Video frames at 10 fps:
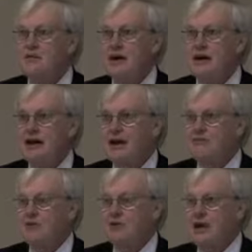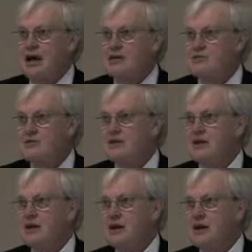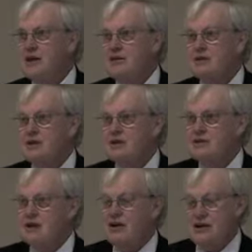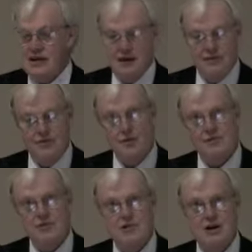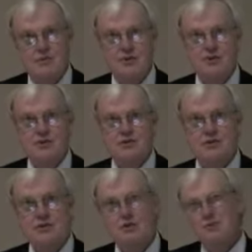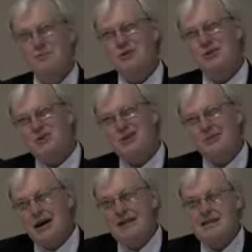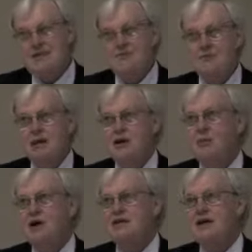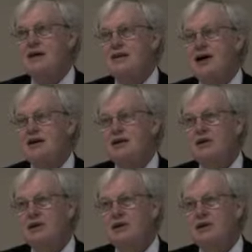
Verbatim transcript: we've had a landfill gas facility out of the Douglas County landfill for several years. We're producing about seven megawatts out of that.